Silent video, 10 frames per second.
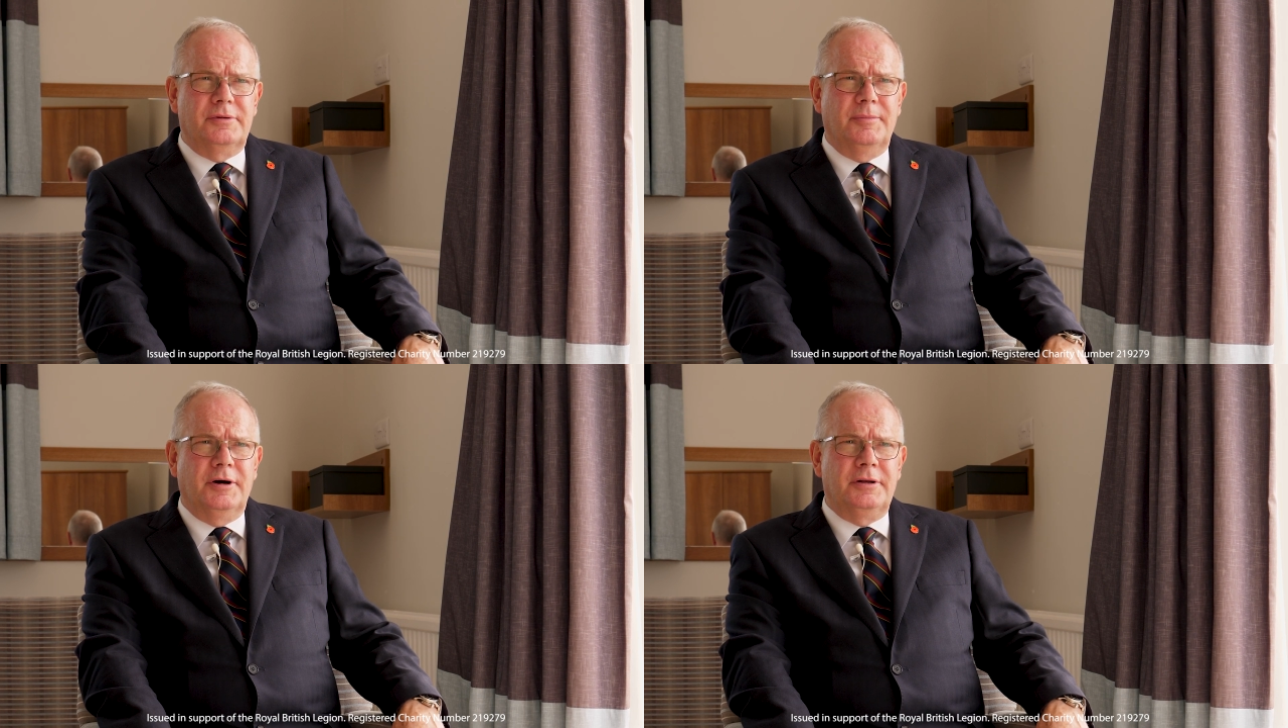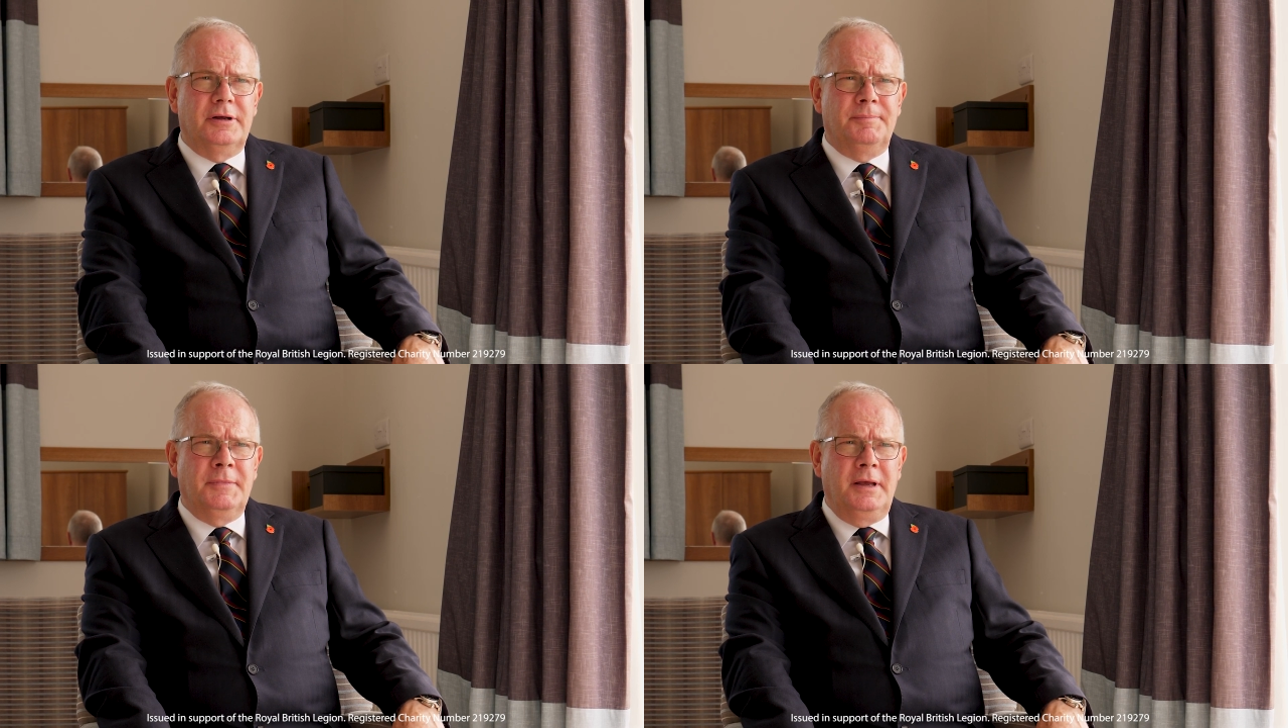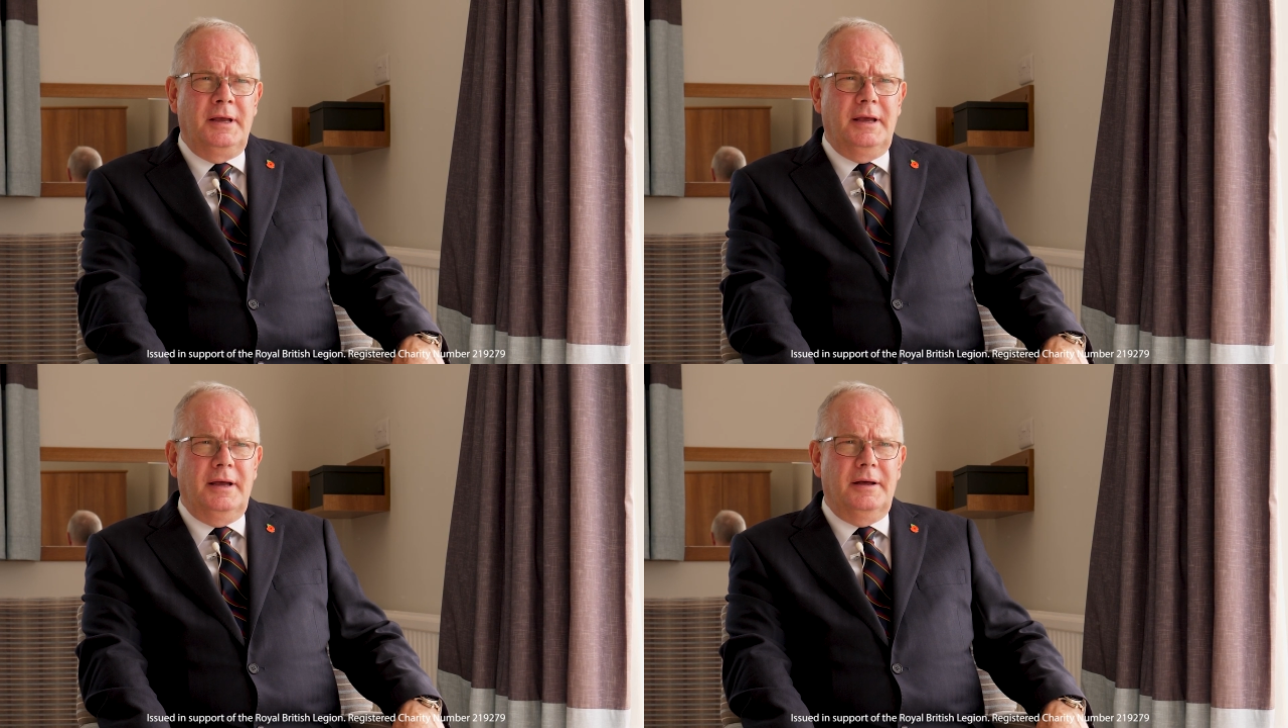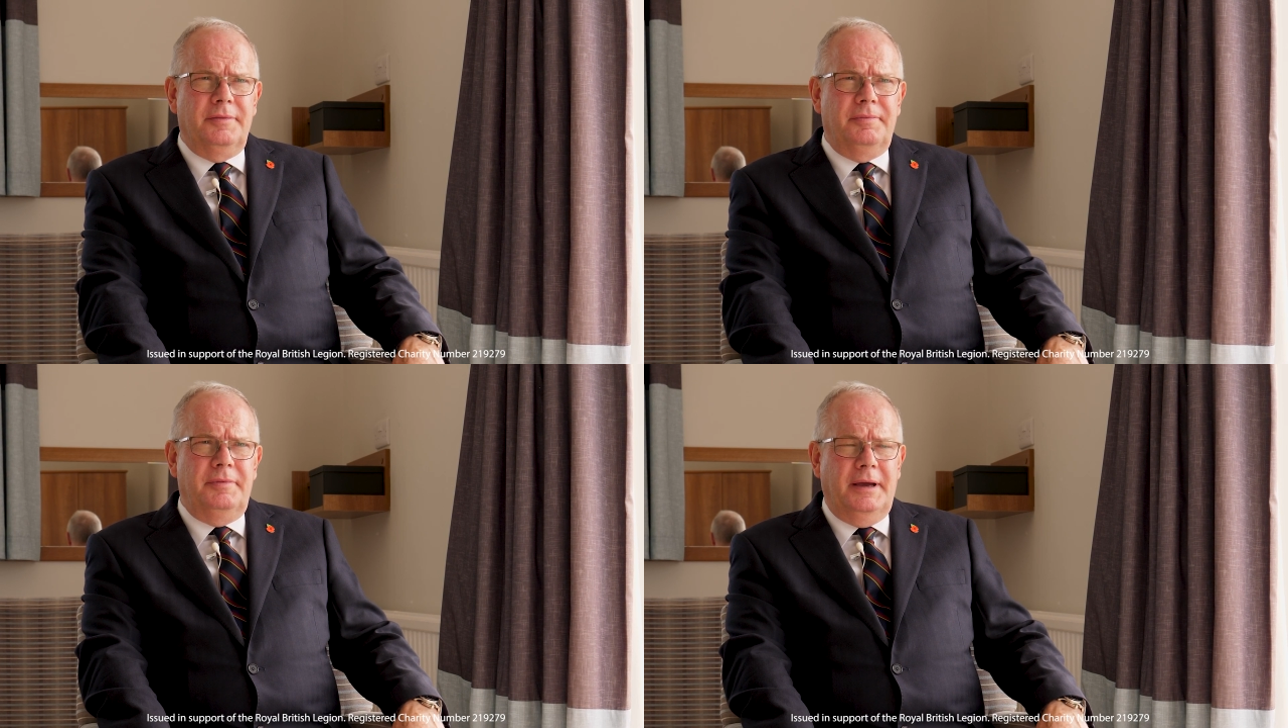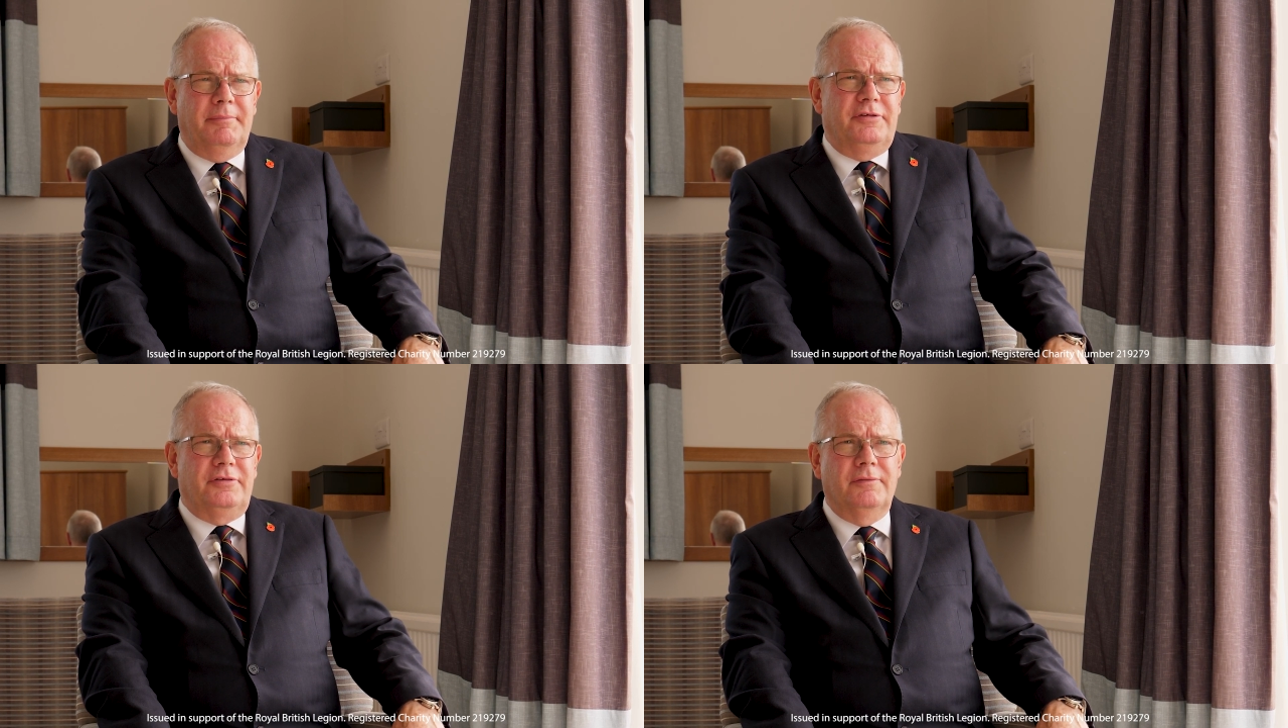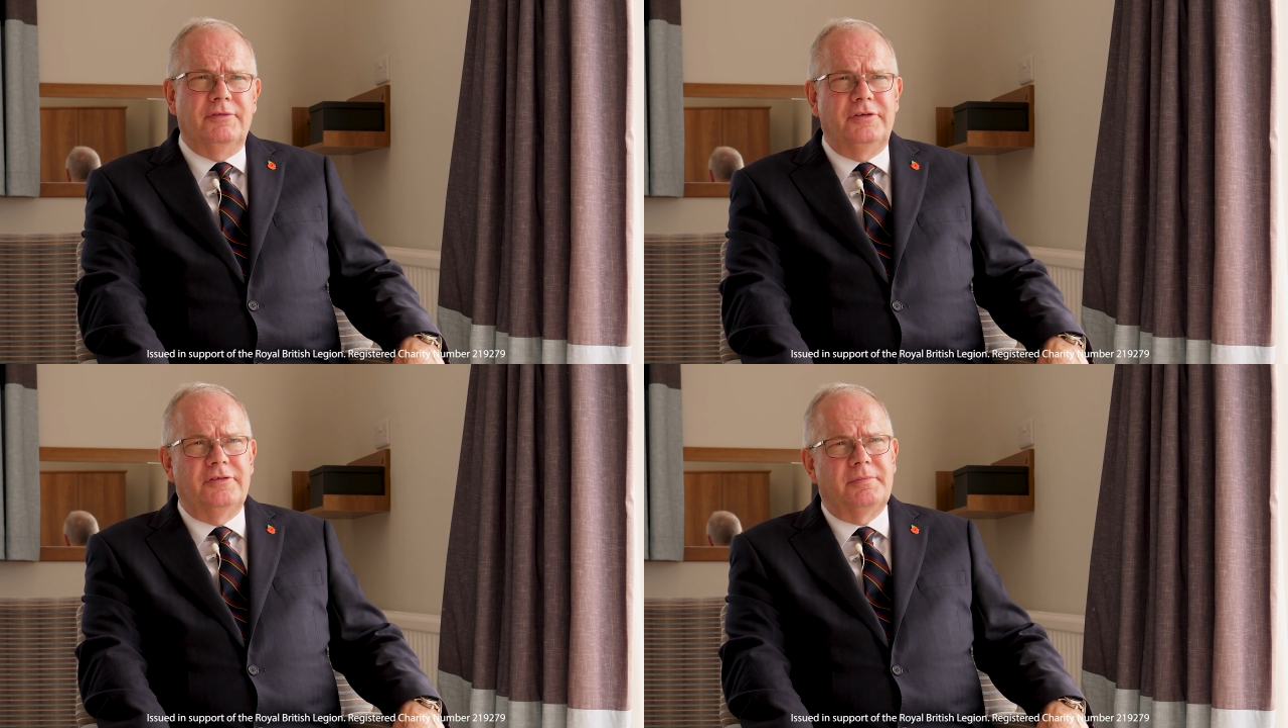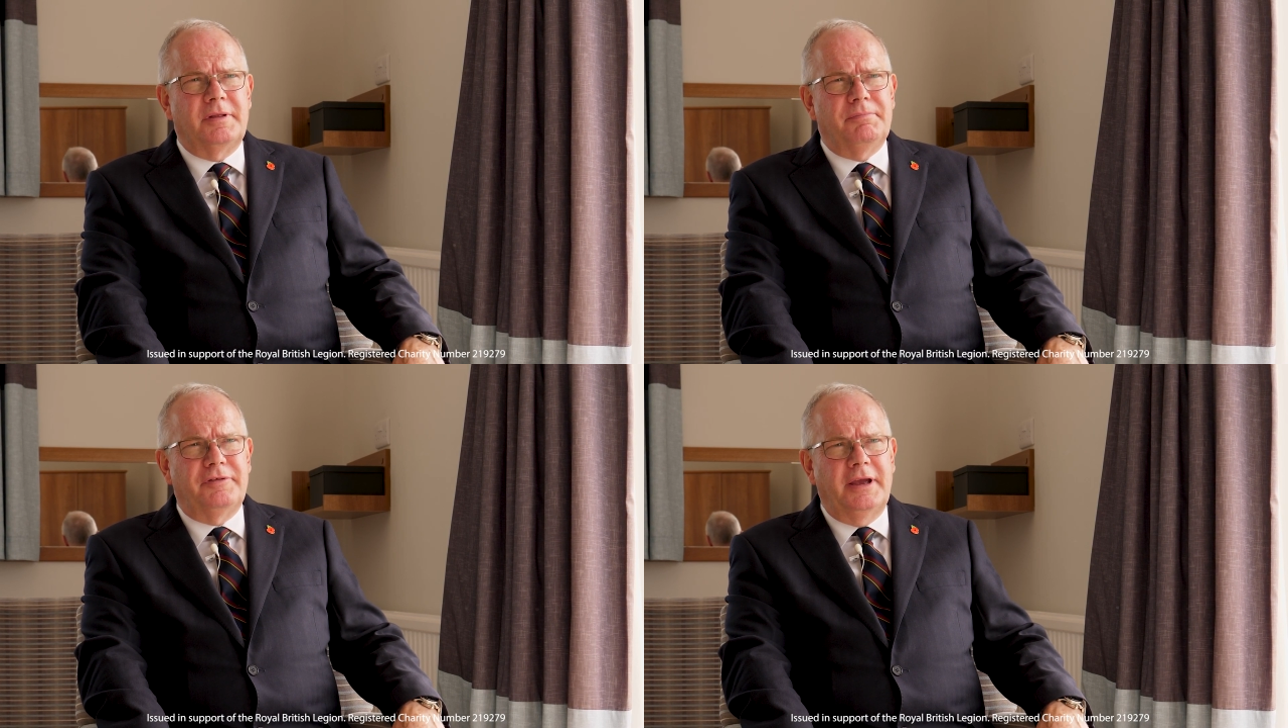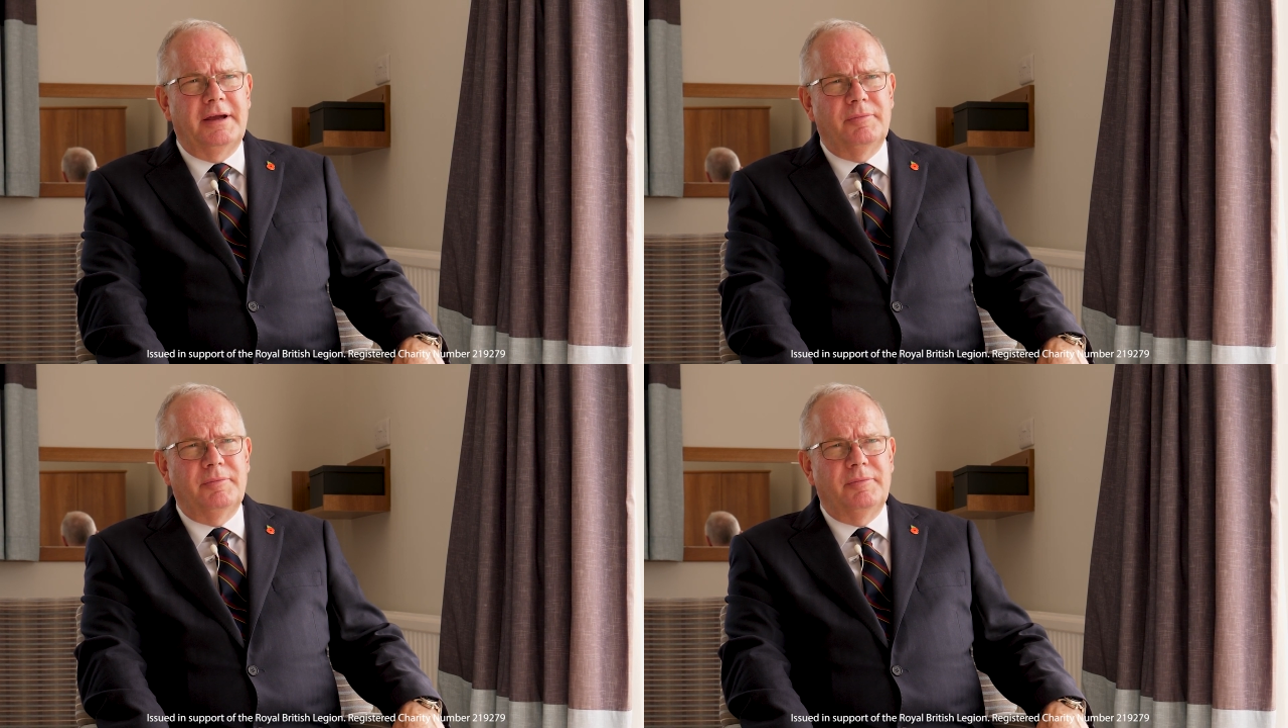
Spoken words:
commander. The ambition, obviously, is to take